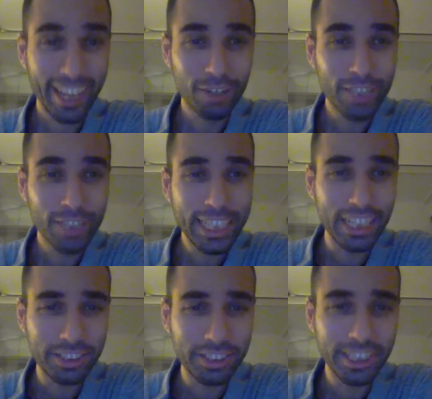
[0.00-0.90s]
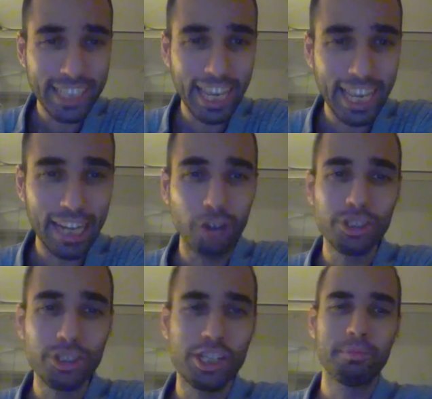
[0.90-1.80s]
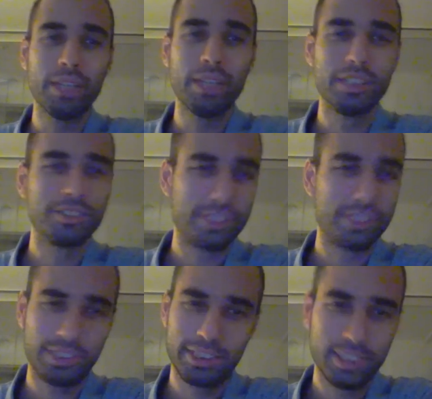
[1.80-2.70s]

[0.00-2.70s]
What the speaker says: Look, he does it again. How shameless.